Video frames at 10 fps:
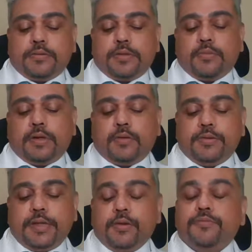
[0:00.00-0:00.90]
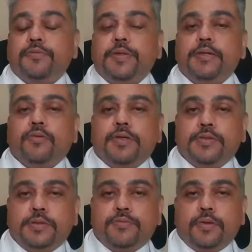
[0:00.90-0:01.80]
some around 10 or 15
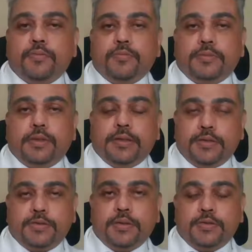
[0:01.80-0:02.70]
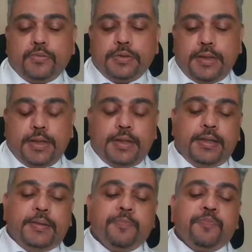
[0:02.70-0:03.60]
questions from the registrants who were
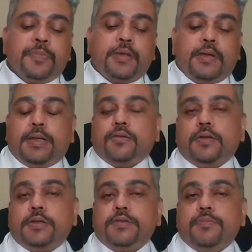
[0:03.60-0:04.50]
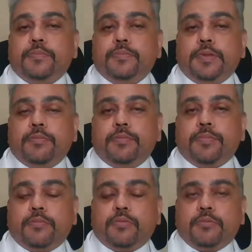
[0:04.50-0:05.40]
there. And I thought it would
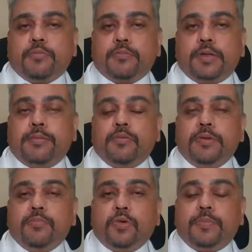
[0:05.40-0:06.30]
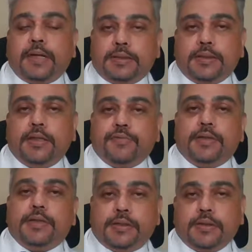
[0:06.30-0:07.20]
probably be more practical if
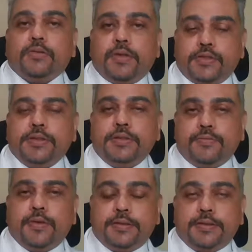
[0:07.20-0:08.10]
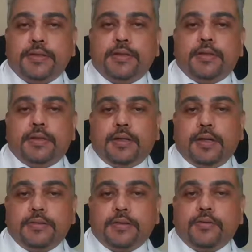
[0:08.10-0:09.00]
I take the questions first and
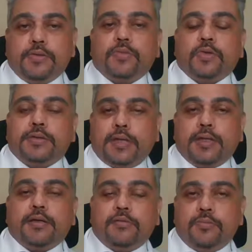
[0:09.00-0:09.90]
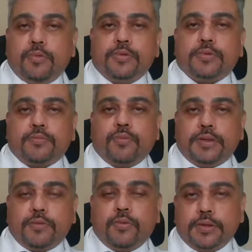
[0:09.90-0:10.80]
answer those because that will cover most of
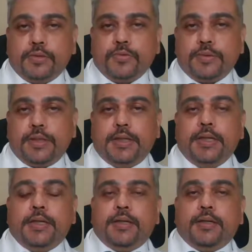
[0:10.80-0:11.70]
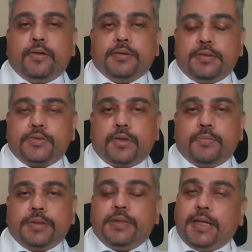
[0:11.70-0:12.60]
what I wanted to say on this
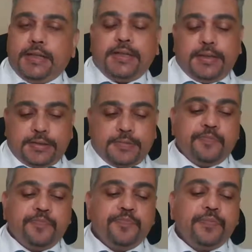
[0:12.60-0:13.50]
topic in any case.